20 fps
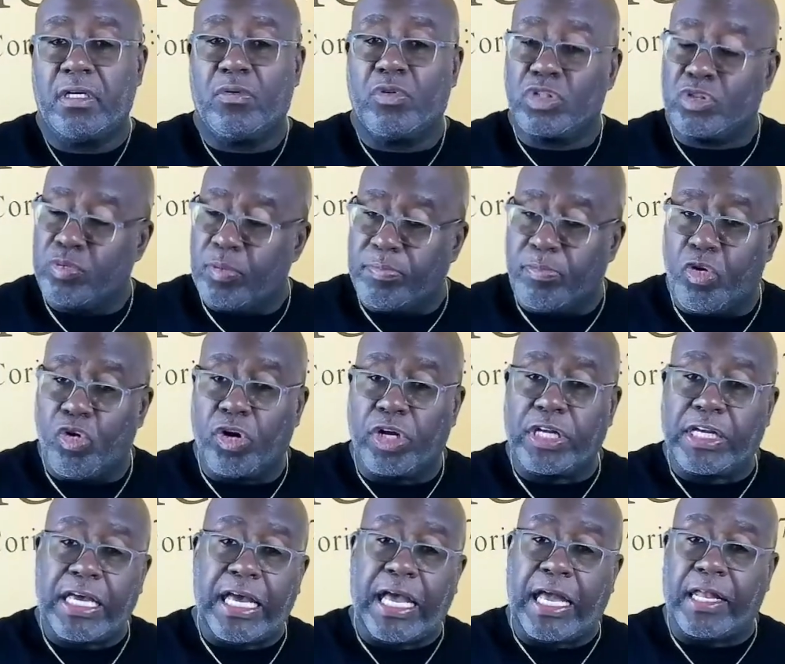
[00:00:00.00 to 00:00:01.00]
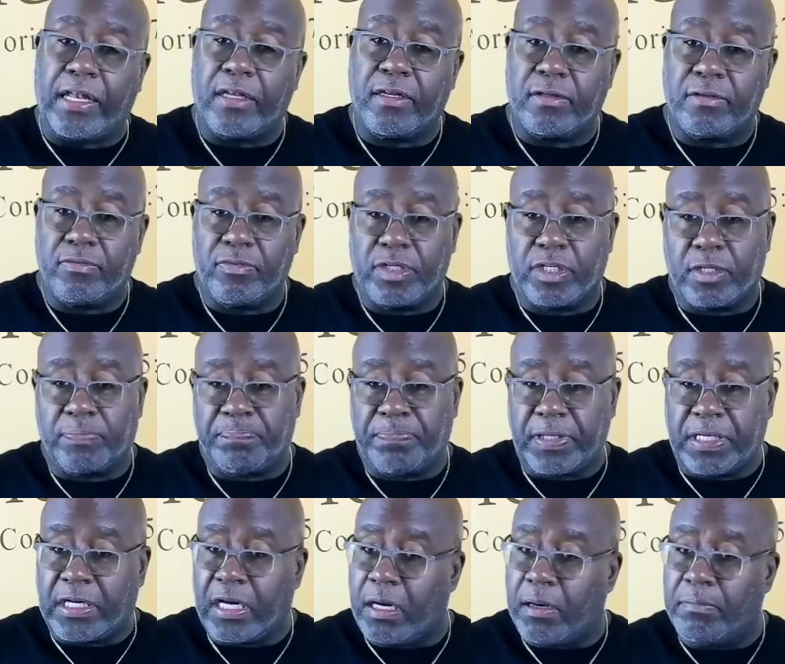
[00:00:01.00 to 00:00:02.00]
Once we're born again, we
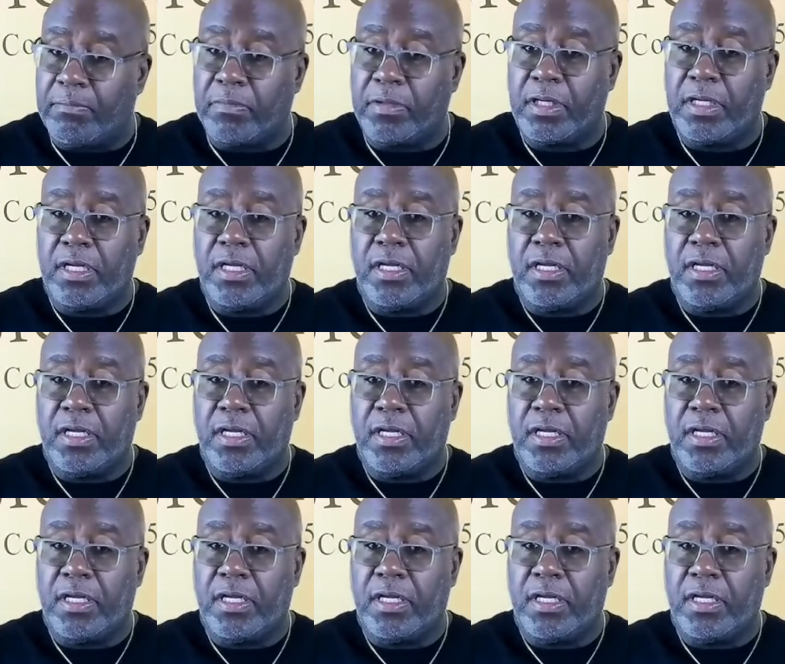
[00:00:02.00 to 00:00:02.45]
become